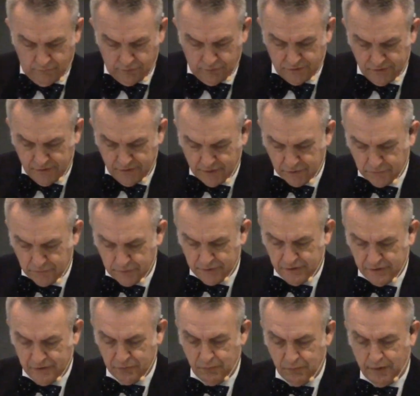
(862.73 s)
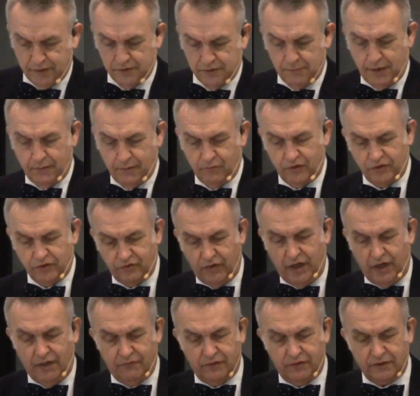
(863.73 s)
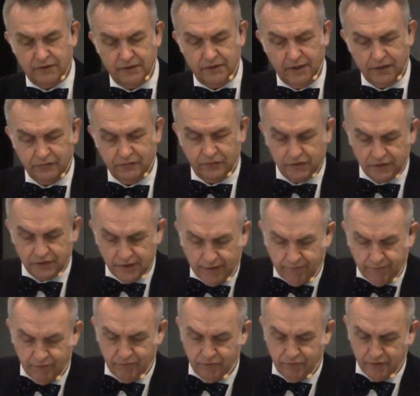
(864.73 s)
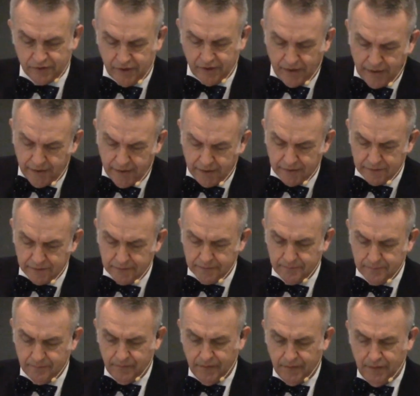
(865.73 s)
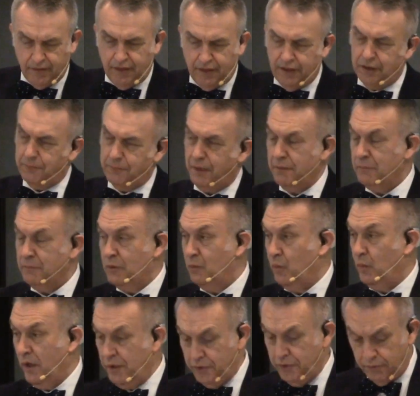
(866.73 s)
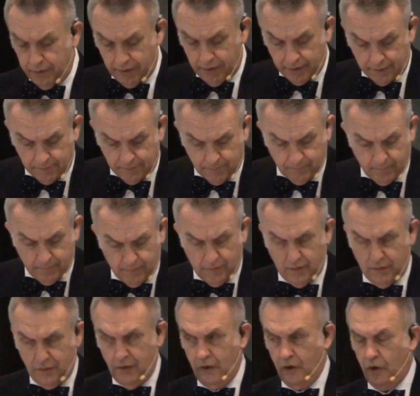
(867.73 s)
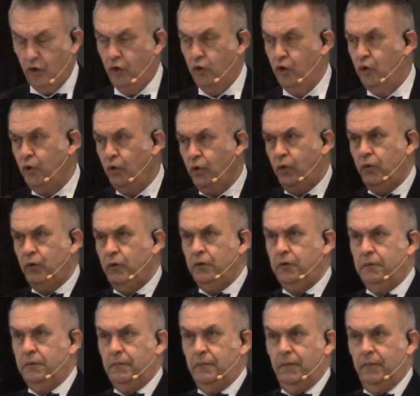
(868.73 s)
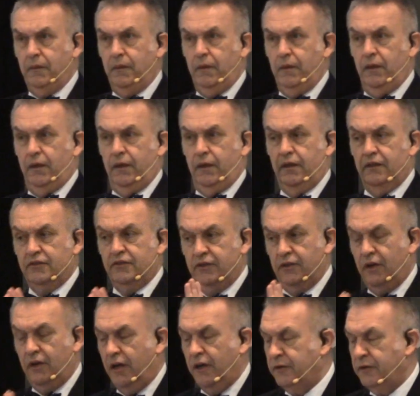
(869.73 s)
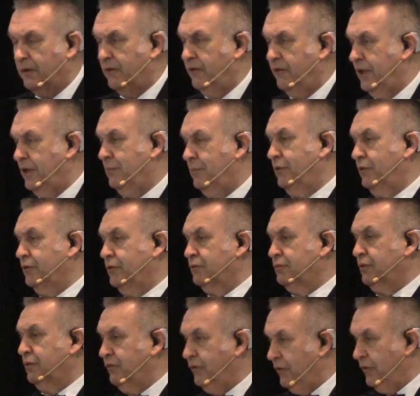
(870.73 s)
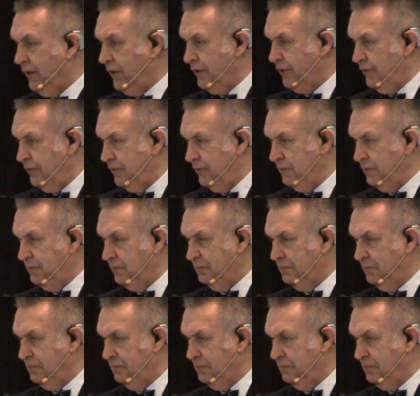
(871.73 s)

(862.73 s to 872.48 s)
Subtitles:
6 where he says, what is man? Verse 5, verse 6, verse 7, verse 8. You might be wondering, who is the author of Hebrews referring to?